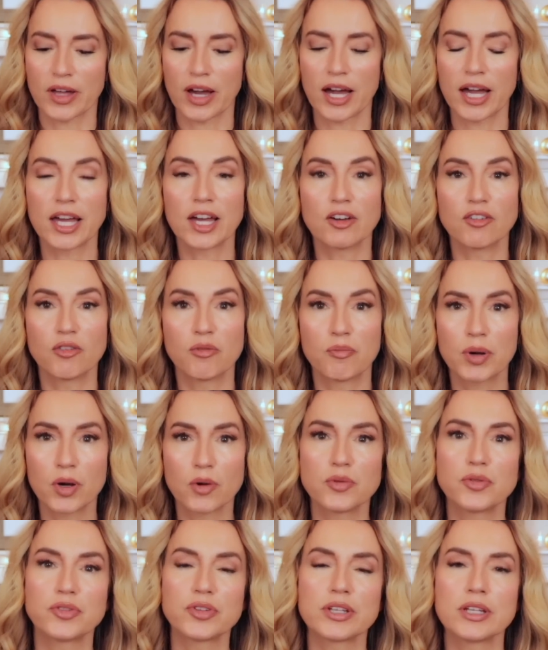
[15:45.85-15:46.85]
I have
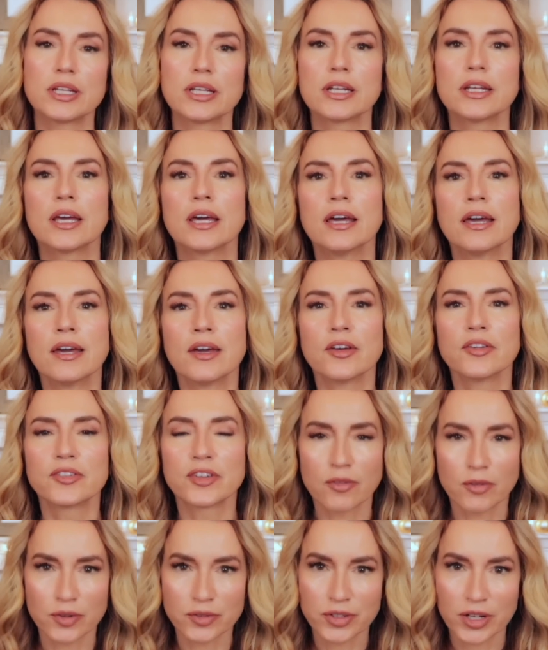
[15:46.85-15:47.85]
posted it
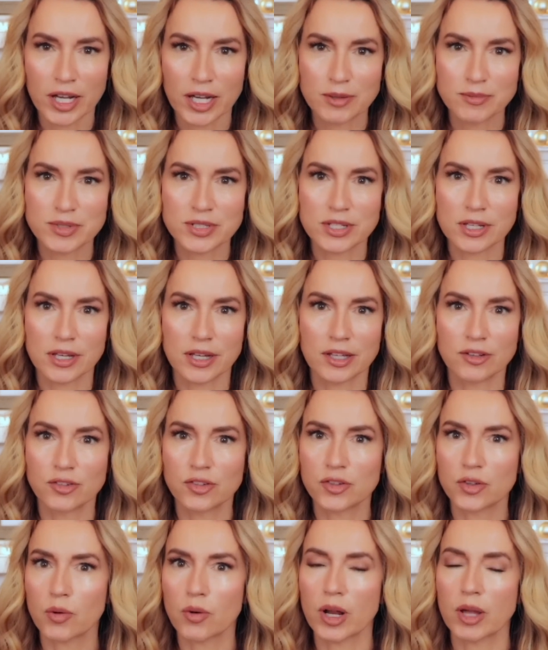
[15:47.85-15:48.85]
several times to
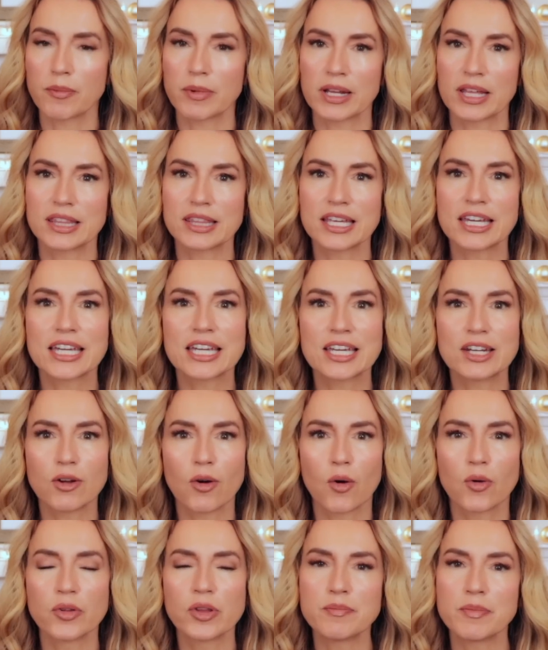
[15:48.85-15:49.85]
Instagram, and I think it
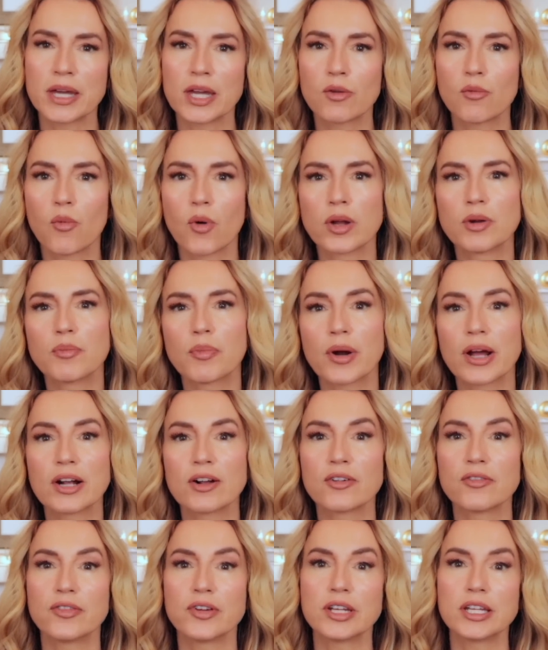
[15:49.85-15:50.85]
only made one
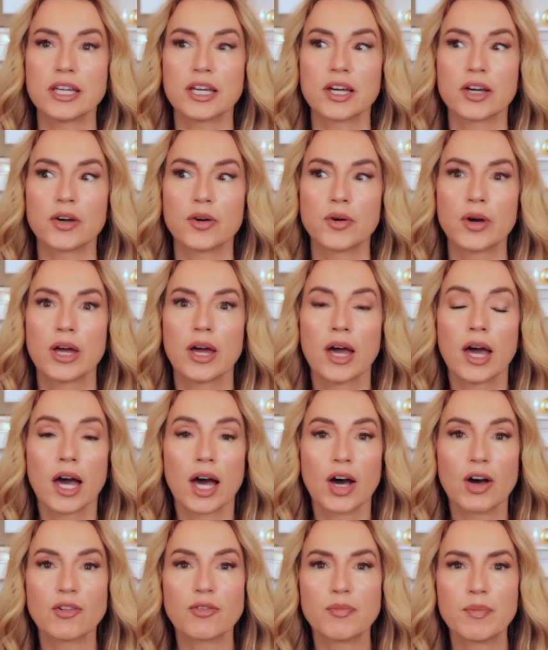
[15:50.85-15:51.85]
prior video
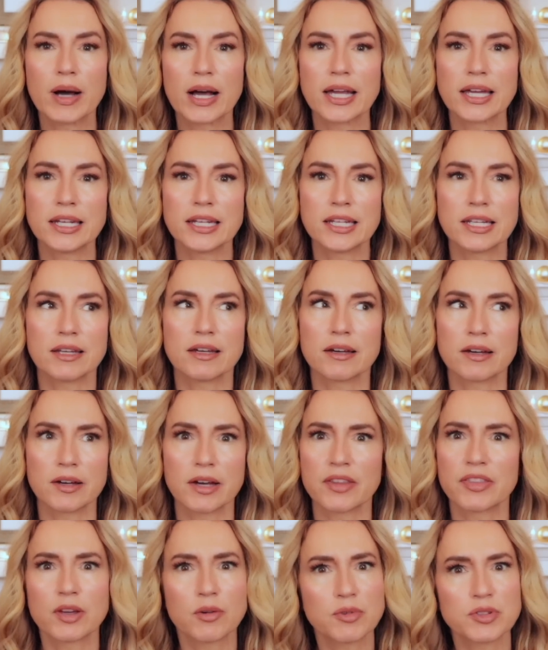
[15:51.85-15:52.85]
of mine.
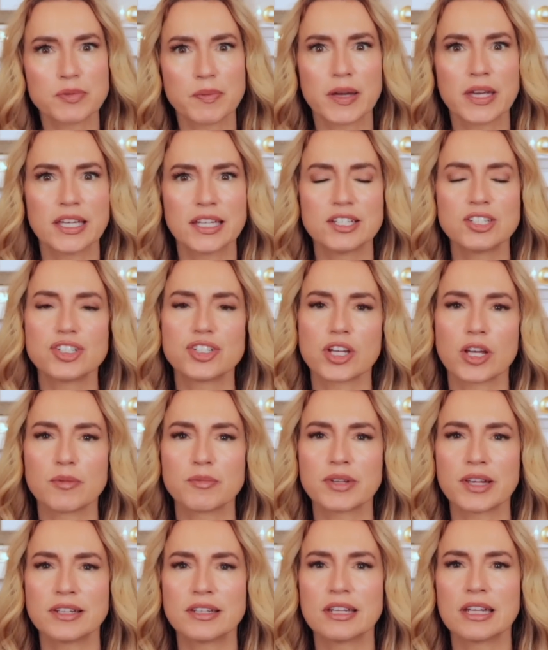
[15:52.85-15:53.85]
Uh, I think it was my hidden
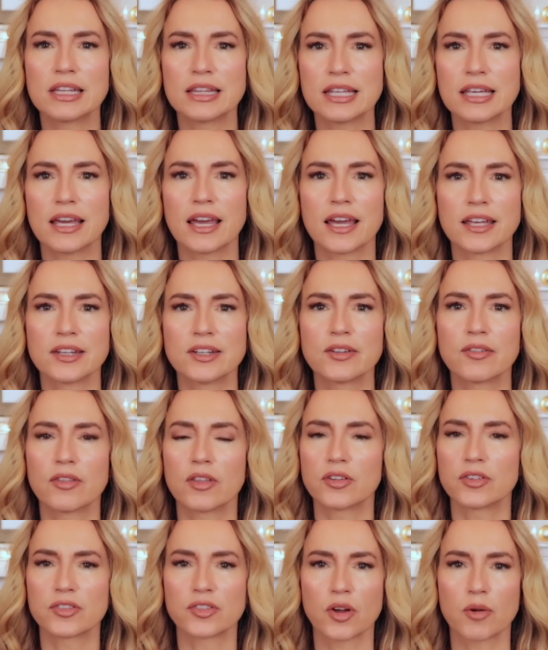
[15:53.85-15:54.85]
gems I did at the end of
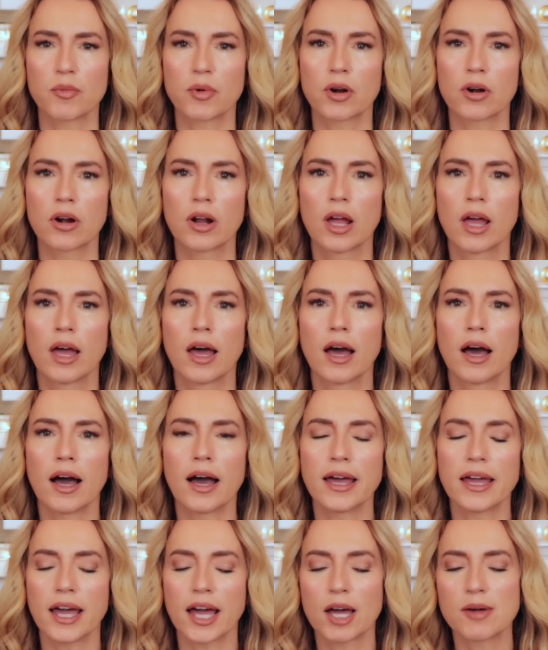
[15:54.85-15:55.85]
the summer.
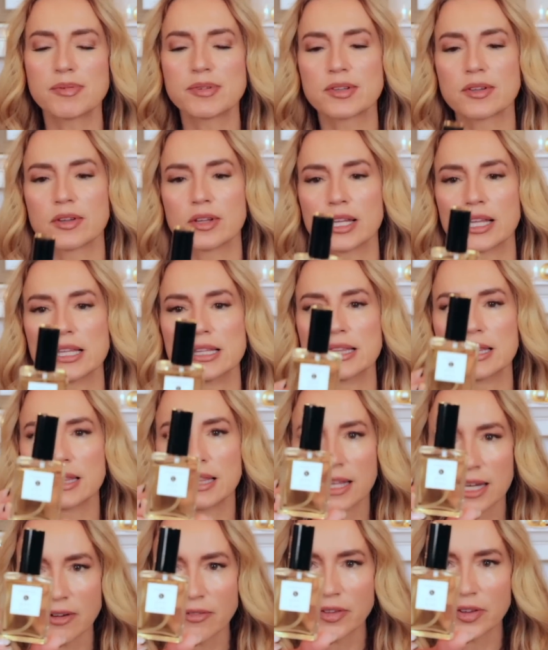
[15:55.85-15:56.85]
I absolutely
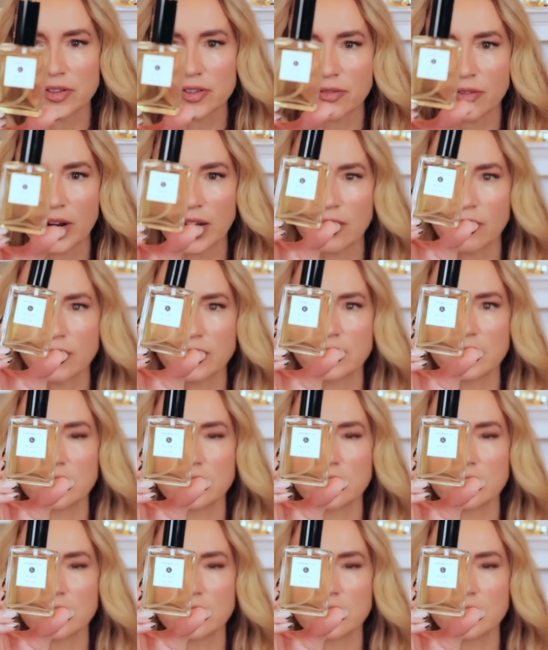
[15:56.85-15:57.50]
love this fragrance.